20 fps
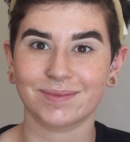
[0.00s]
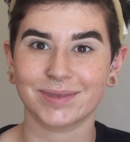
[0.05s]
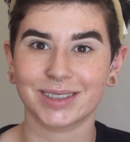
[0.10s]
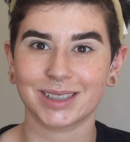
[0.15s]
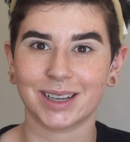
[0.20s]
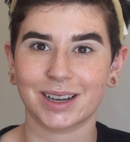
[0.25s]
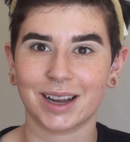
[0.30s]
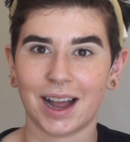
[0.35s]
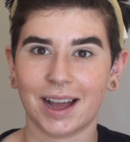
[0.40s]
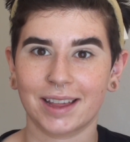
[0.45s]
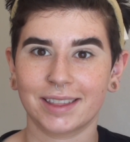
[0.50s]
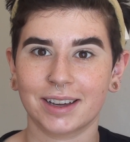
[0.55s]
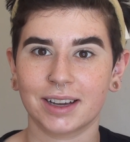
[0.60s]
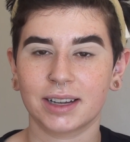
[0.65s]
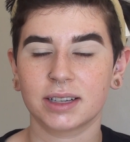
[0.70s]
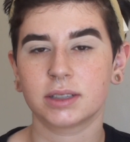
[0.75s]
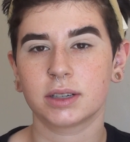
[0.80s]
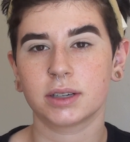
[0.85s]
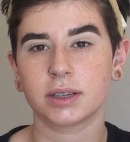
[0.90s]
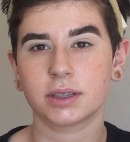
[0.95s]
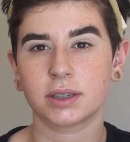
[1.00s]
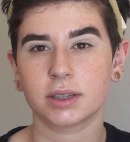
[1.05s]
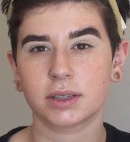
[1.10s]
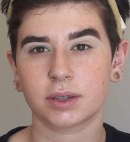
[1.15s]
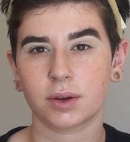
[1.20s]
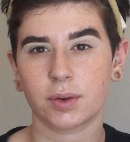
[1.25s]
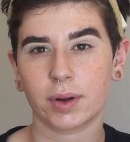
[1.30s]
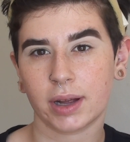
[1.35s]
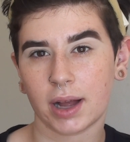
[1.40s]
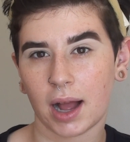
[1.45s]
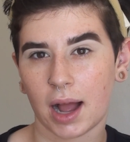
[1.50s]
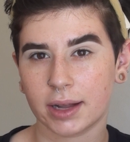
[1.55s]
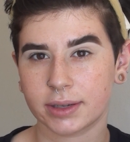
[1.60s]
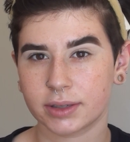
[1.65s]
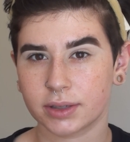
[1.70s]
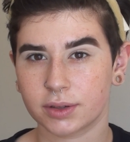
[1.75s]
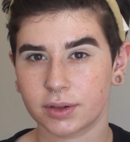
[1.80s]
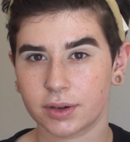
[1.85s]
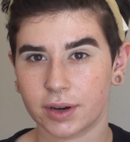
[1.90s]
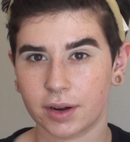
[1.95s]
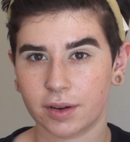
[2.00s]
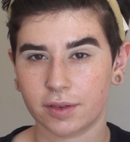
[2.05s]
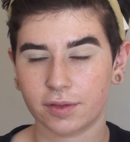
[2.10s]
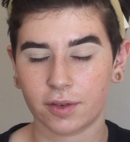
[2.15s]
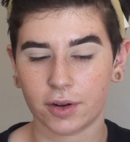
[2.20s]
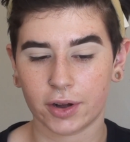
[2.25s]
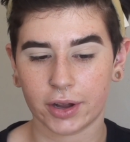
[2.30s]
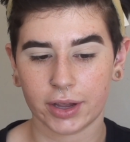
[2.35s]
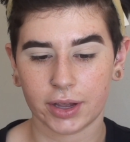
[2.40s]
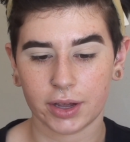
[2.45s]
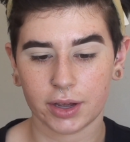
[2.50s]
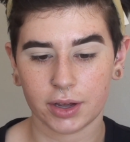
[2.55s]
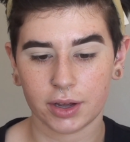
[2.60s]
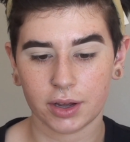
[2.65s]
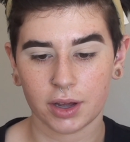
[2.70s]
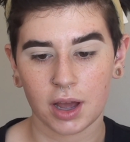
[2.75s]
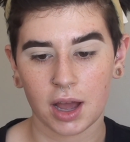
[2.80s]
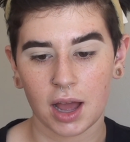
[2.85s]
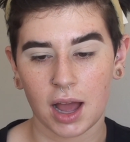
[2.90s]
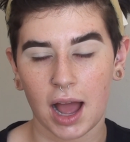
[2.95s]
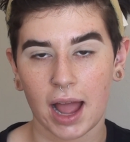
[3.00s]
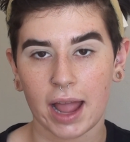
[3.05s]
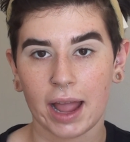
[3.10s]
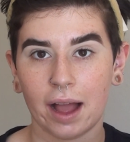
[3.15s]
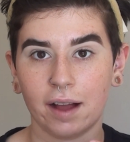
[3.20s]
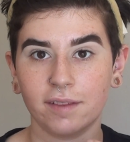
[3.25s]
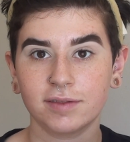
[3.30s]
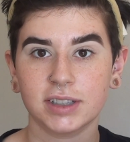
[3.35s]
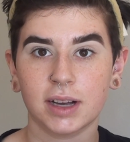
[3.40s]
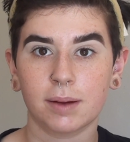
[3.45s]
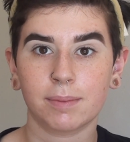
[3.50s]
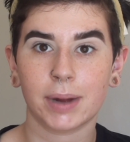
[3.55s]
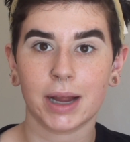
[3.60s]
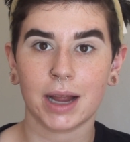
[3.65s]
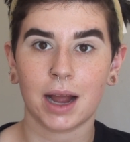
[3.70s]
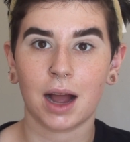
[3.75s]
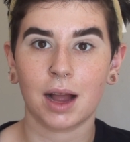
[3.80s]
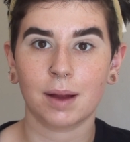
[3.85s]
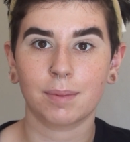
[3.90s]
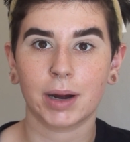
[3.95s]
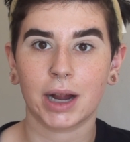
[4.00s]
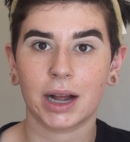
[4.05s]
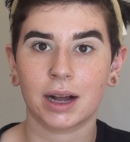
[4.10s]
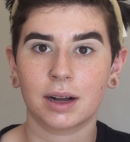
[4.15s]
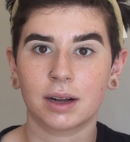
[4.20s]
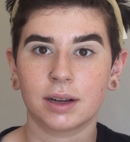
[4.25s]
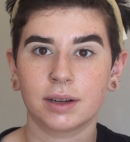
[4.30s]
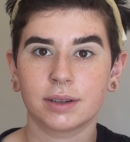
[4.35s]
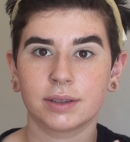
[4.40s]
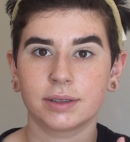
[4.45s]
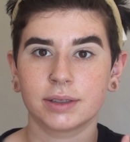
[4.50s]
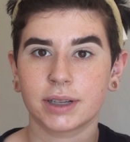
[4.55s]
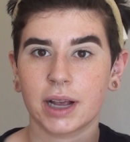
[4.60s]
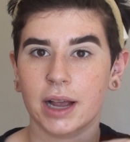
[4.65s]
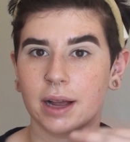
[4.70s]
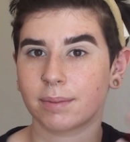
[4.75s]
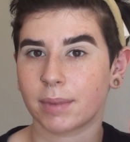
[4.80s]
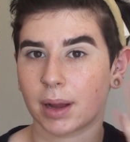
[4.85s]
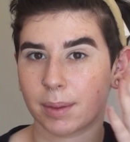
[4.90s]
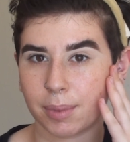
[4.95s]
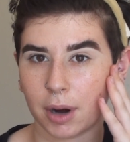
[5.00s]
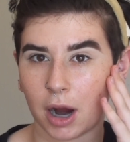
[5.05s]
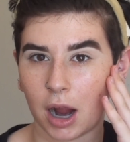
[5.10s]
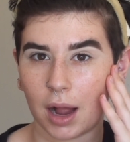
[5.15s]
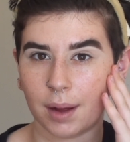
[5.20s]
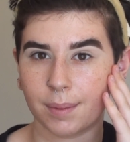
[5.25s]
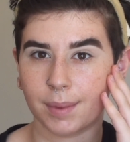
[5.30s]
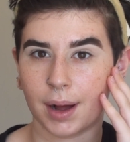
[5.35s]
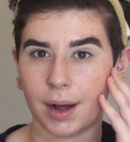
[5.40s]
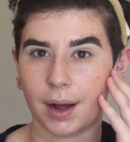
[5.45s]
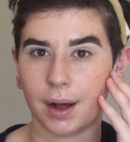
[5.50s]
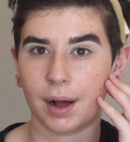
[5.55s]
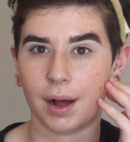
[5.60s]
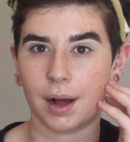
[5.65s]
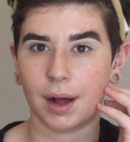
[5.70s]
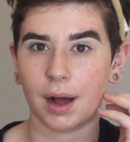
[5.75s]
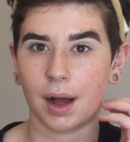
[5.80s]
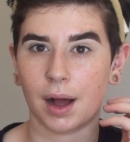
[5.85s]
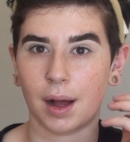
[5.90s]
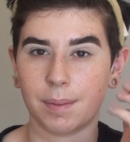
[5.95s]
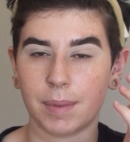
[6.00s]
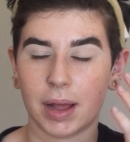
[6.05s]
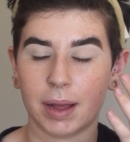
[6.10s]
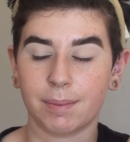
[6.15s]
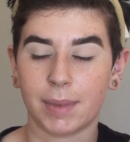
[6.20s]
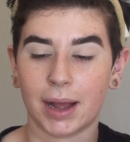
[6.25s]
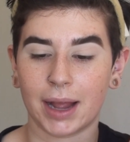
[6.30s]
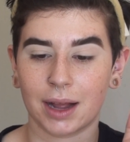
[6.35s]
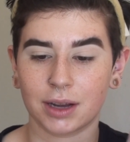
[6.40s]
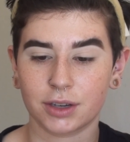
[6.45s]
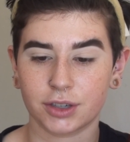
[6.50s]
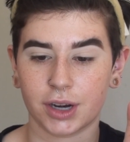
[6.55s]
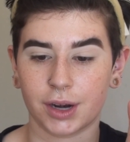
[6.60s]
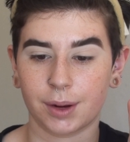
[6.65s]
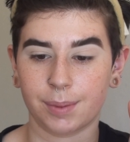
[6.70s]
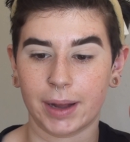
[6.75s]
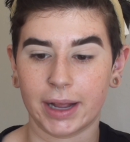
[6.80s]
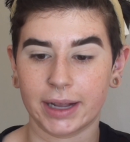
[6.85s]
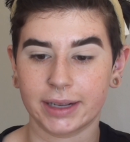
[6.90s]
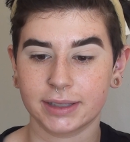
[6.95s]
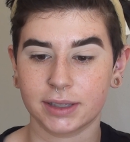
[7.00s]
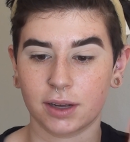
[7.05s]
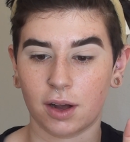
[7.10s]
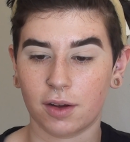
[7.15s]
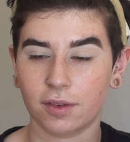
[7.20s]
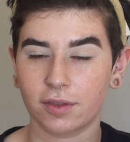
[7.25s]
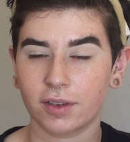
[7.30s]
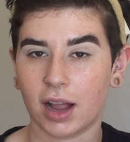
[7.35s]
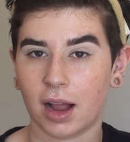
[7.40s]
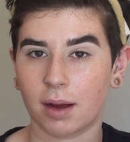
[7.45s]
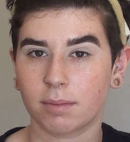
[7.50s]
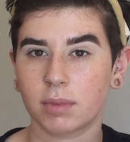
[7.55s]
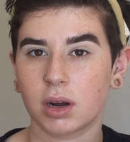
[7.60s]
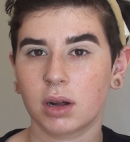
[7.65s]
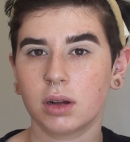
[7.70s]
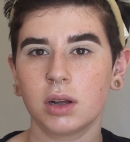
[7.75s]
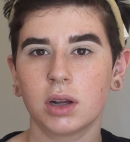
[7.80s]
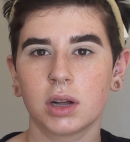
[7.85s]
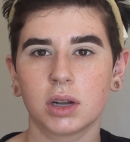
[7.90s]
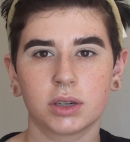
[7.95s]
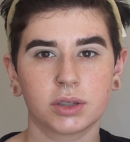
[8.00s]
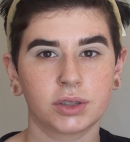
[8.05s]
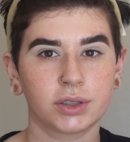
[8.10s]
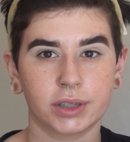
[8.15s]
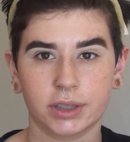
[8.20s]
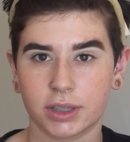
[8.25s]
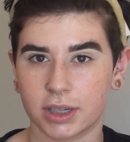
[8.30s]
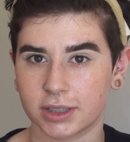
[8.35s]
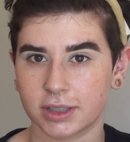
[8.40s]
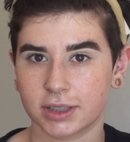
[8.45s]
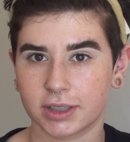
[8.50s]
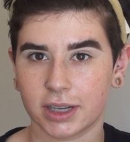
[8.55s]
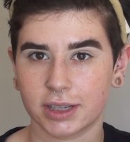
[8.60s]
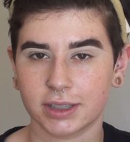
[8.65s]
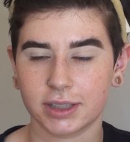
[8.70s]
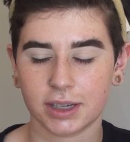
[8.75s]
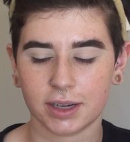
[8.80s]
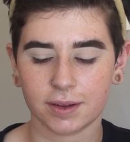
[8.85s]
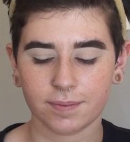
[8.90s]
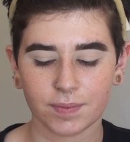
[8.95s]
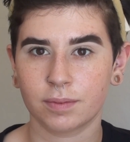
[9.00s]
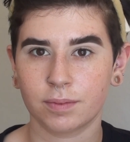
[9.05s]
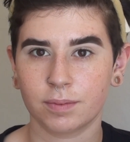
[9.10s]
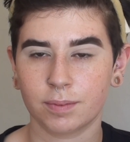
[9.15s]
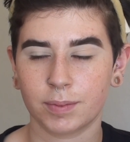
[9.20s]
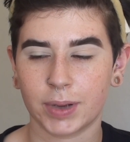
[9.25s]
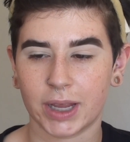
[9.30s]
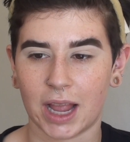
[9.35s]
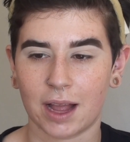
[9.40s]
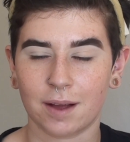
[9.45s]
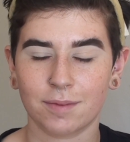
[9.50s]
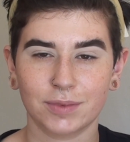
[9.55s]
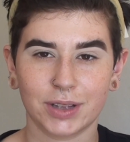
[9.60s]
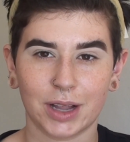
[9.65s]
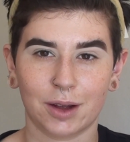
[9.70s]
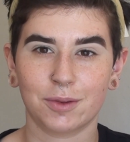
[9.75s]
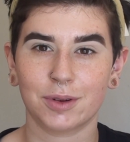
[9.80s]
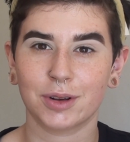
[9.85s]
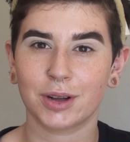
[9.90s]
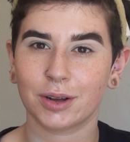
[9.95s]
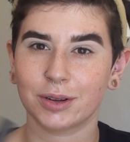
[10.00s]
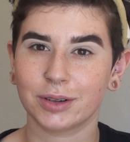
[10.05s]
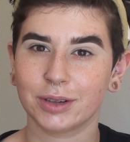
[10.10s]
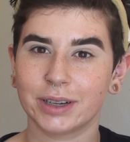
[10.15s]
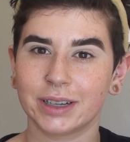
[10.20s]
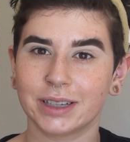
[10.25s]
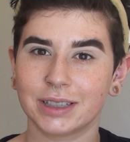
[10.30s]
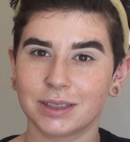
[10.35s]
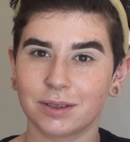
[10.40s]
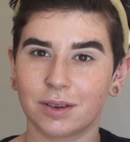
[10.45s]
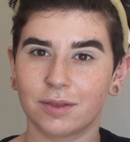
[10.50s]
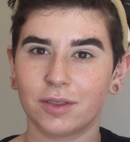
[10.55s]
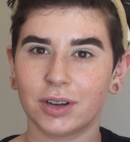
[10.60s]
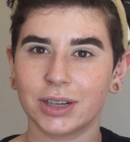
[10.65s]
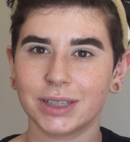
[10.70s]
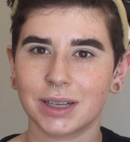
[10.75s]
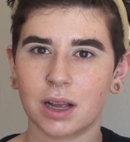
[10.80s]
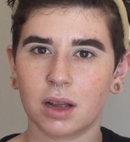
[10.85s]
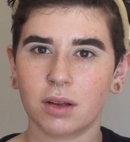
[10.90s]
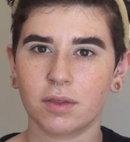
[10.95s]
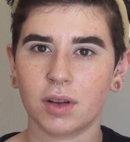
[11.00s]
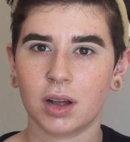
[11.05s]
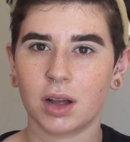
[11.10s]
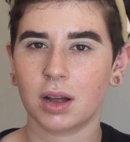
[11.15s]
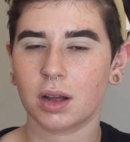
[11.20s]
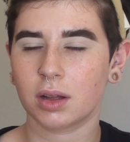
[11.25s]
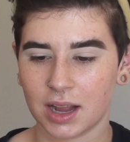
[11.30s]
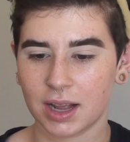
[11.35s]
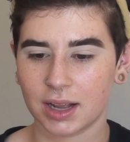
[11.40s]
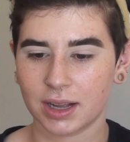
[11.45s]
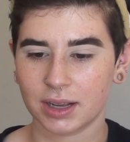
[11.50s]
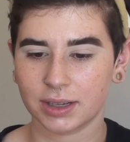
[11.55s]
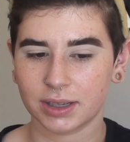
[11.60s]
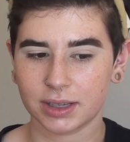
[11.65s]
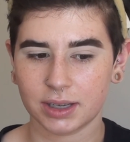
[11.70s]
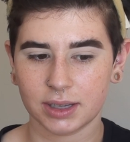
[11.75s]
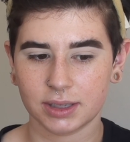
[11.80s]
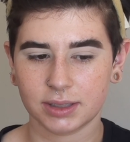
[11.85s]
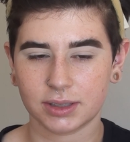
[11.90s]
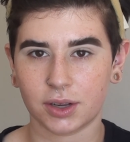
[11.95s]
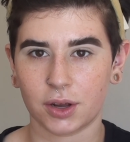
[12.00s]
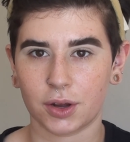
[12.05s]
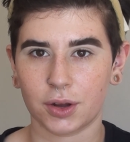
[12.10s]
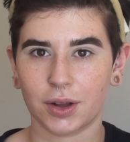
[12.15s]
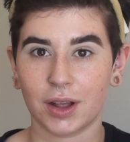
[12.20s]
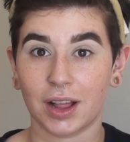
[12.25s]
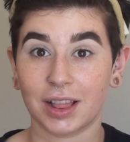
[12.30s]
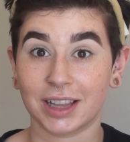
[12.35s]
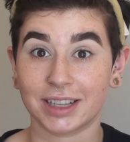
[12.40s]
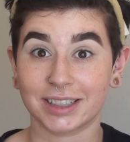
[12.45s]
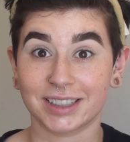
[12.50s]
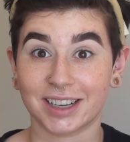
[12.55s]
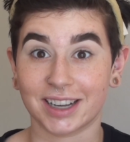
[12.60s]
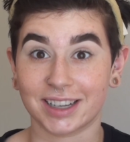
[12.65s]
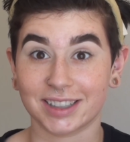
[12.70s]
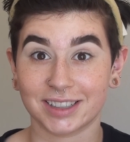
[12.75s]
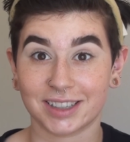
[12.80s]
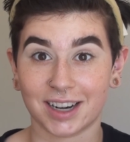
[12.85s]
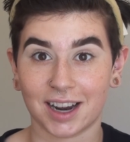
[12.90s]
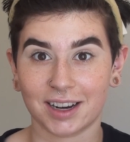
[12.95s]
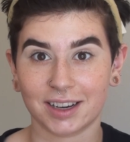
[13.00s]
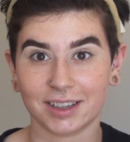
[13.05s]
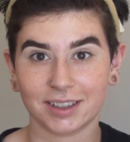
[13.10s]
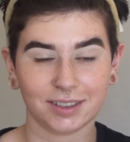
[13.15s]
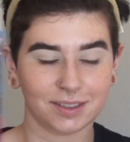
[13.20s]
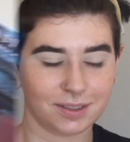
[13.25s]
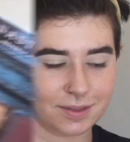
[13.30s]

So I thought I'd do just a quick eye tutorial for you. I have done my eyebrows and my primer and my eyeshadow base off camera, just because it's easier. But yeah, now we'll go into voiceover, so let's get started.